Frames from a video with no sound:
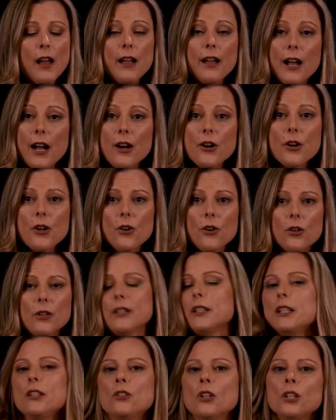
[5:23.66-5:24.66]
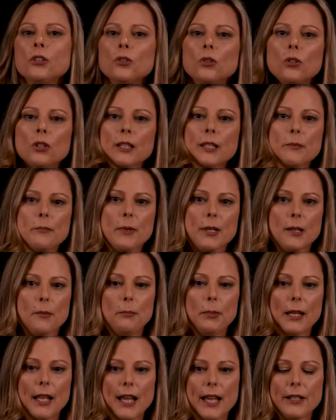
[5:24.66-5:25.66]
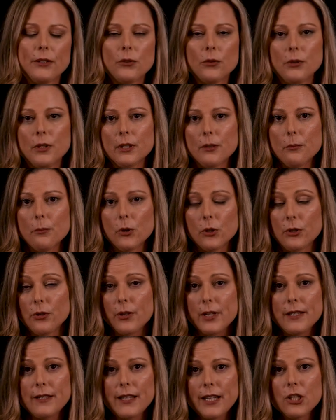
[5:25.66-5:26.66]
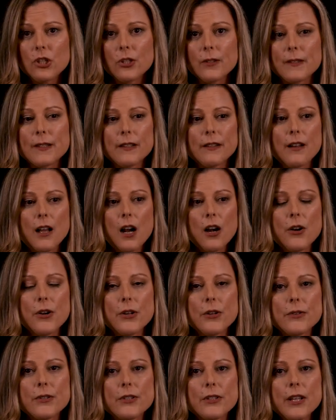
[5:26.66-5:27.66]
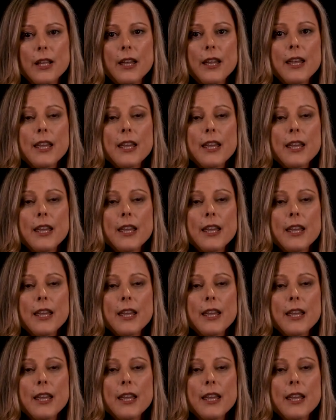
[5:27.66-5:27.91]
Cargo need not only be applied to the modernization scenarios.